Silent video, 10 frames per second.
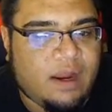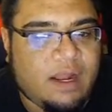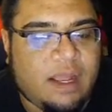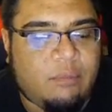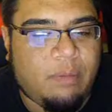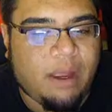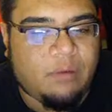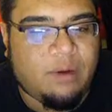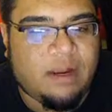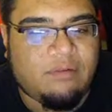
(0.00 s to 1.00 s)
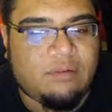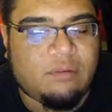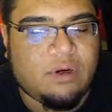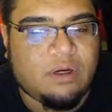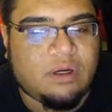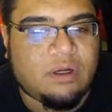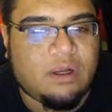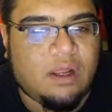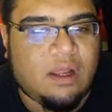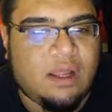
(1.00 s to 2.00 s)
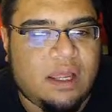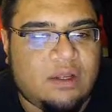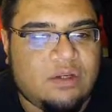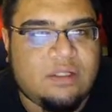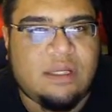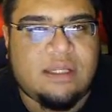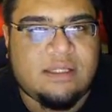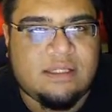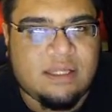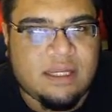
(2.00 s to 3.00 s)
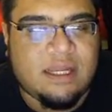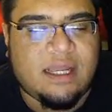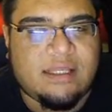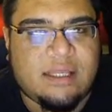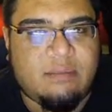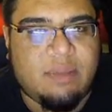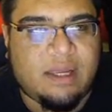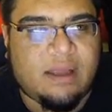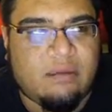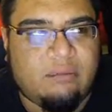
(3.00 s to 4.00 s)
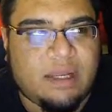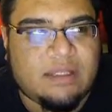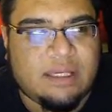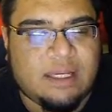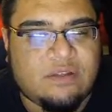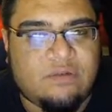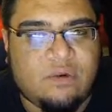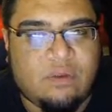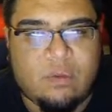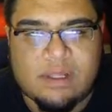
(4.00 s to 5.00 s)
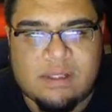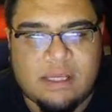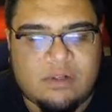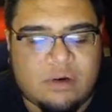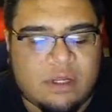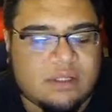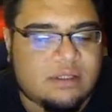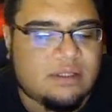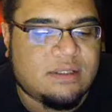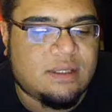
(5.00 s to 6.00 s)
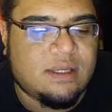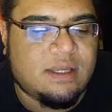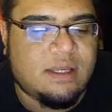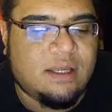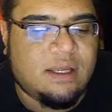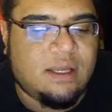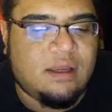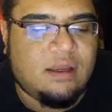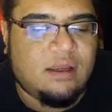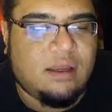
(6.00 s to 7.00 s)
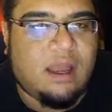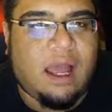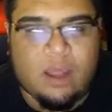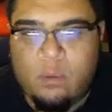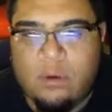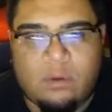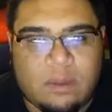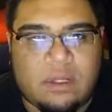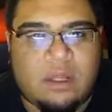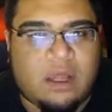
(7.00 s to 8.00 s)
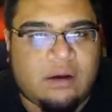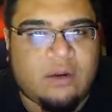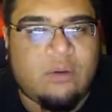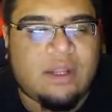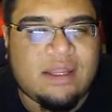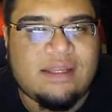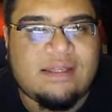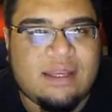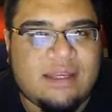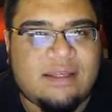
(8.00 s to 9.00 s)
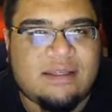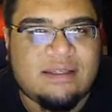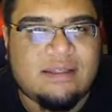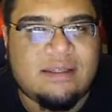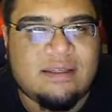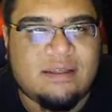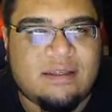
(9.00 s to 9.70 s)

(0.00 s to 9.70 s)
Friday I buy one after work and usually on Sundays I pick up my tickets for the Wednesday drawings. I will win the lottery one of these days.